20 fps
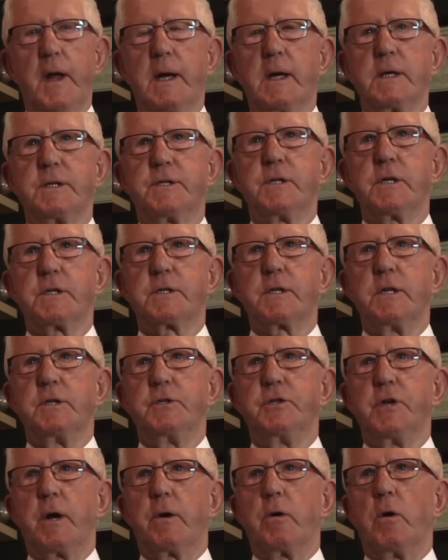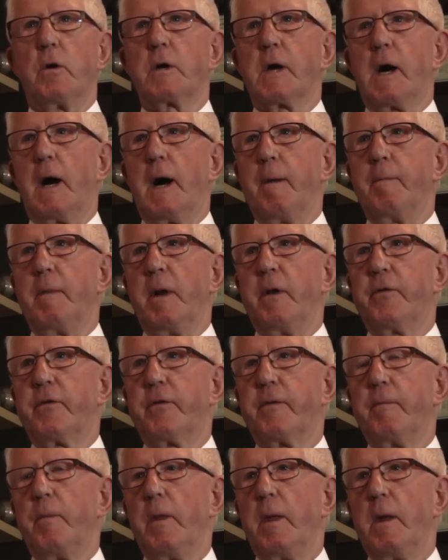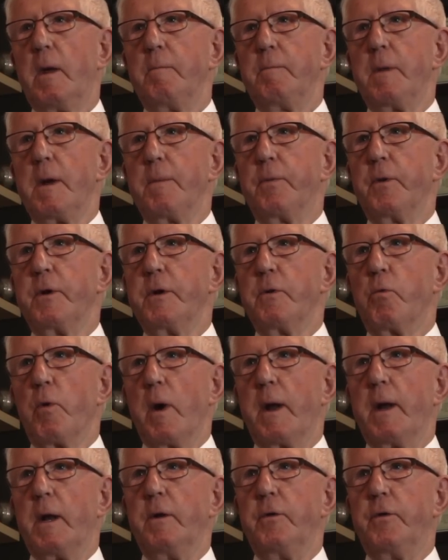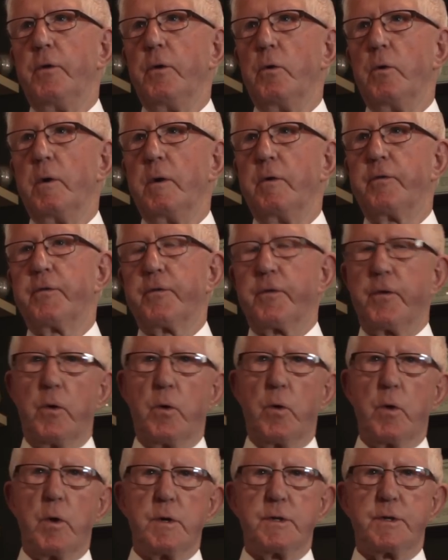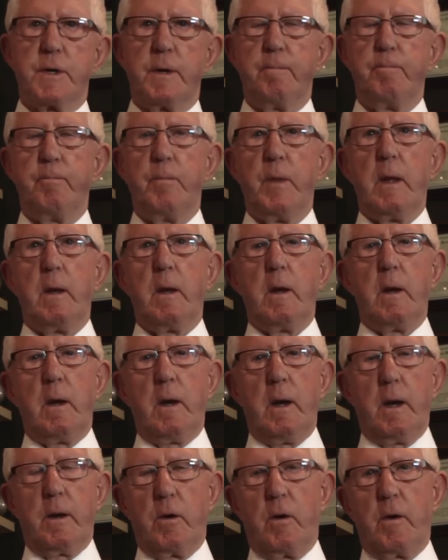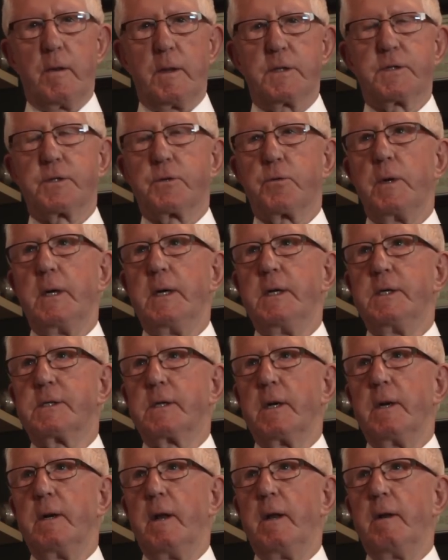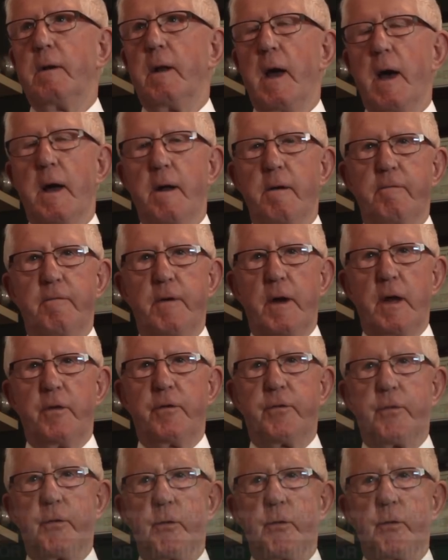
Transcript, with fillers: It's just the general comments, people you run into in stores and, and on the streets and at events